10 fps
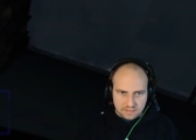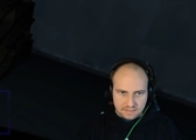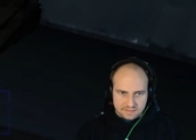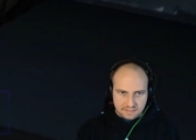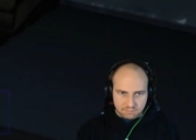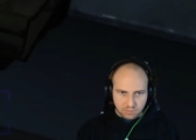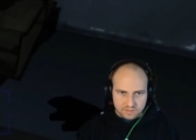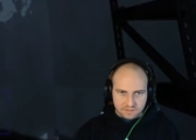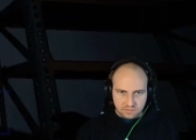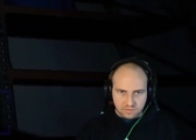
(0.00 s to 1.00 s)
isn't it
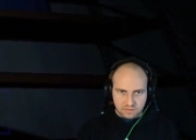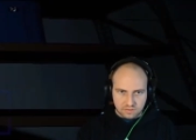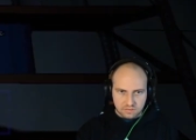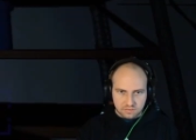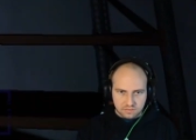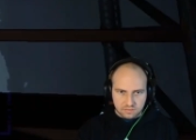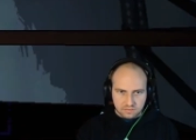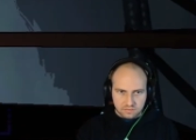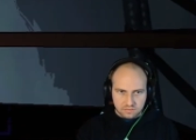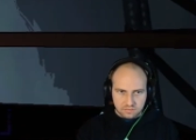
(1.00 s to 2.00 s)
pointed
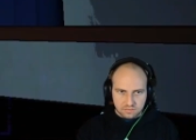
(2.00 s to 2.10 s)
well,